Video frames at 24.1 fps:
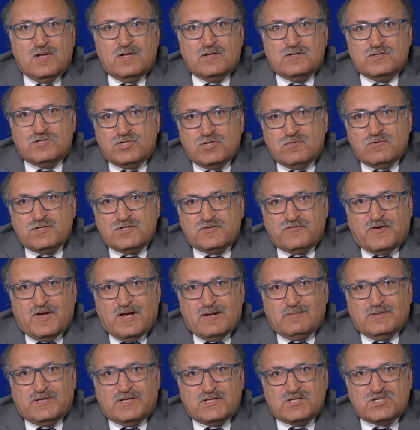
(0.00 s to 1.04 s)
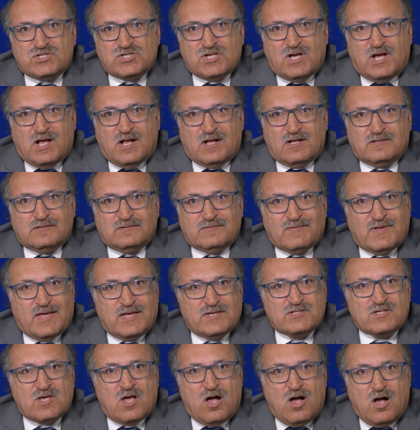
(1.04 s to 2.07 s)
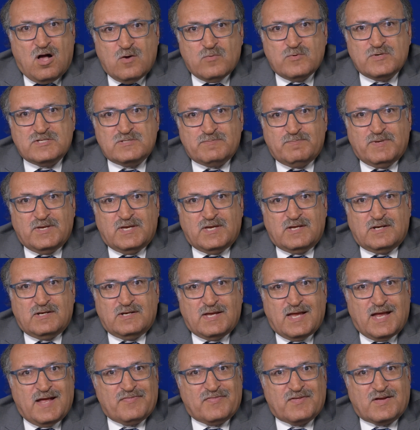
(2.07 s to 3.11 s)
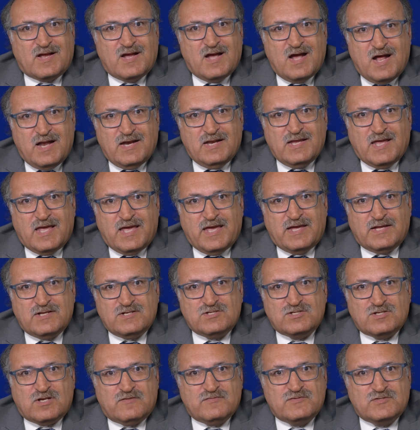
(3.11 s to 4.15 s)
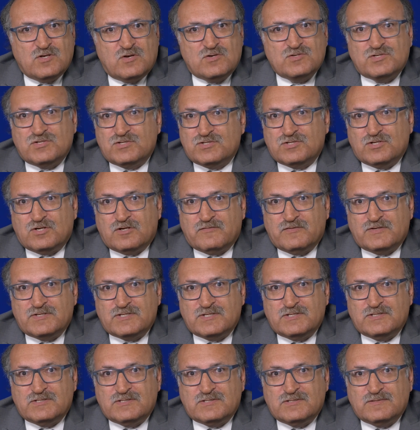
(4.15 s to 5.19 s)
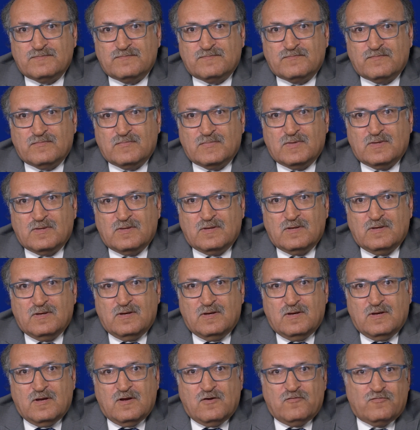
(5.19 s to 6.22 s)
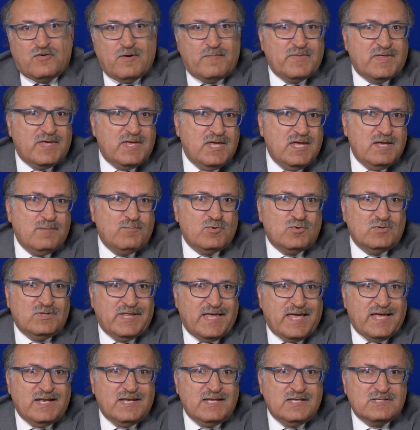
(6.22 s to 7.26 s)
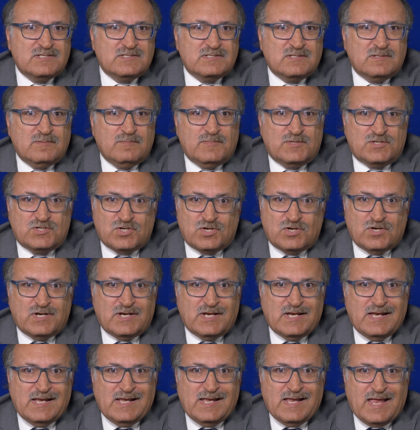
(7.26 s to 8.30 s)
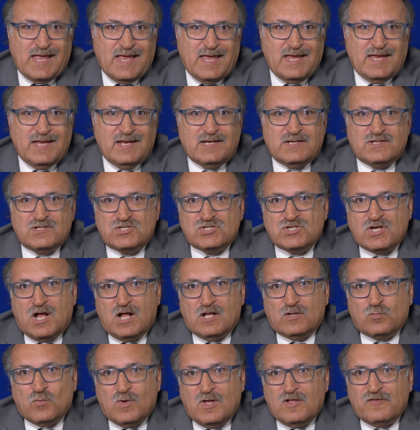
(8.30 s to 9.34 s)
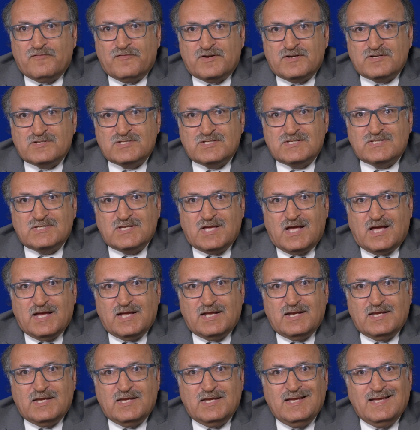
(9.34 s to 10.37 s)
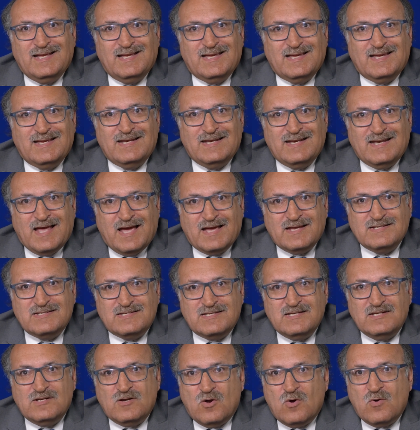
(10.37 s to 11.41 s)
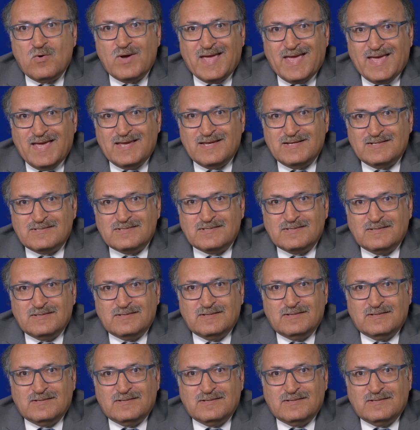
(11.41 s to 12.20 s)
Jewish Family and Child has always been at the cutting edge of social services. From the Hebrew Ladies Maternity Aid and Child Welfare Society in 1908,